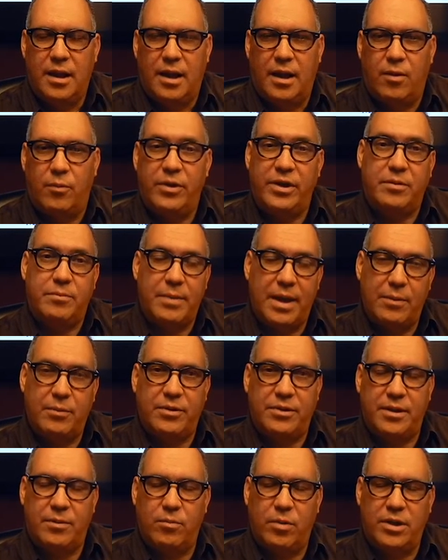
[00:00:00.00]
We had met
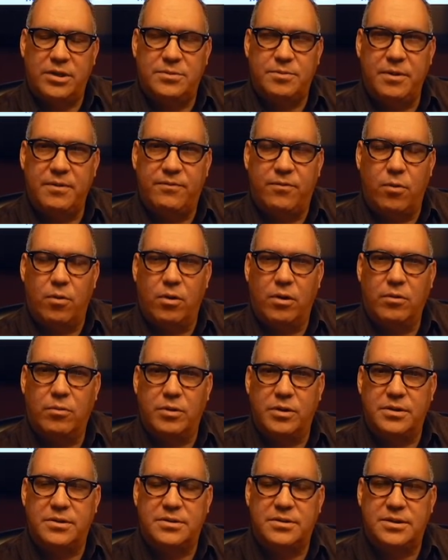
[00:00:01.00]
with them once before
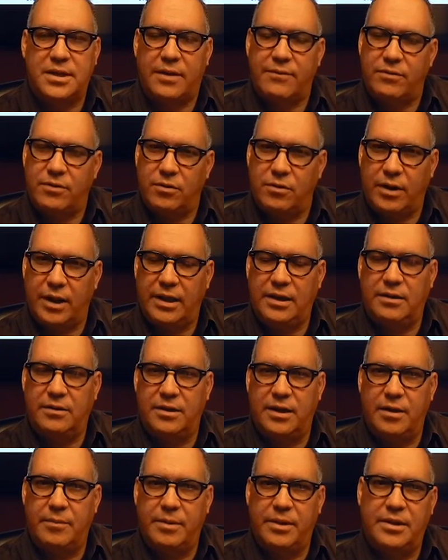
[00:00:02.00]
with 7 or 8 of
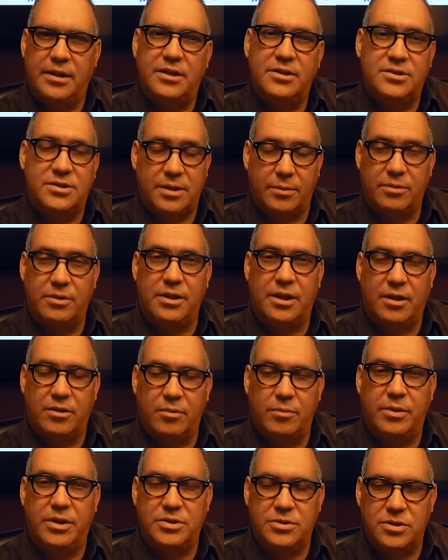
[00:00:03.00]
them, and then some of the other
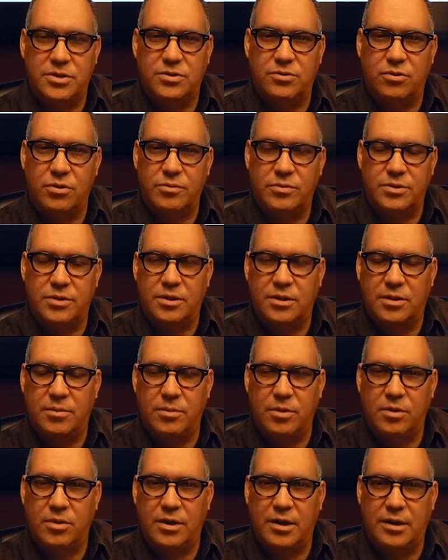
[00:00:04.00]
business groups in the
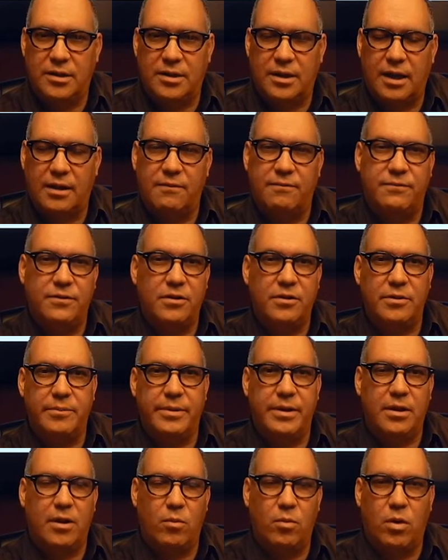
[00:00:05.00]
community to kind of fill them
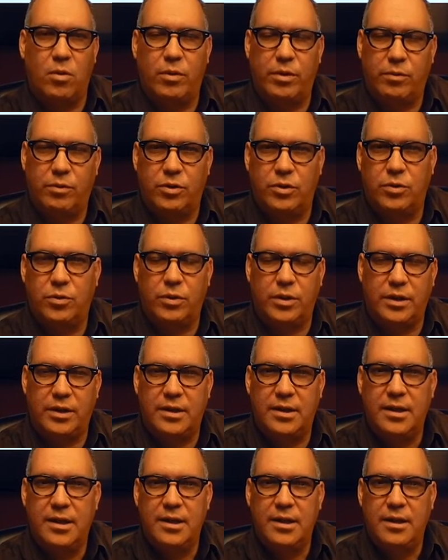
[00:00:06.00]
in on what we were doing
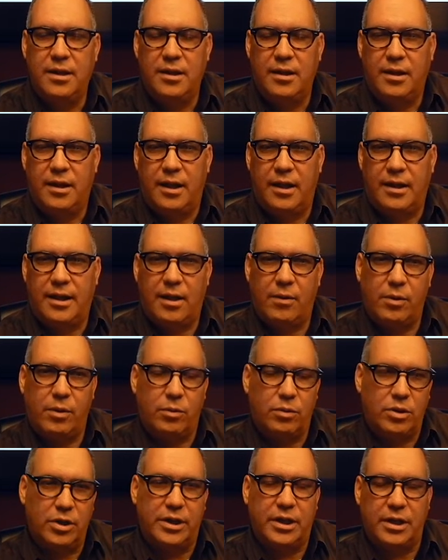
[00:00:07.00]
and how we
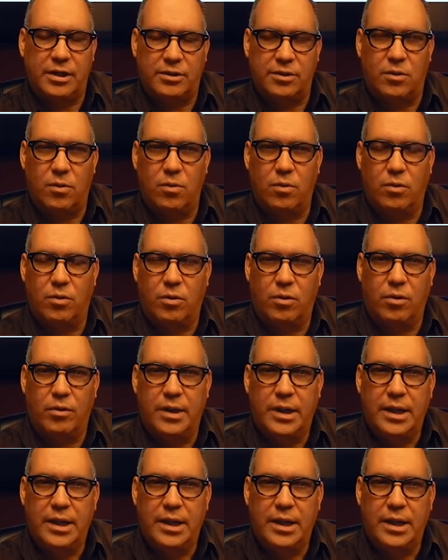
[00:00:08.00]
were looking at the corridor.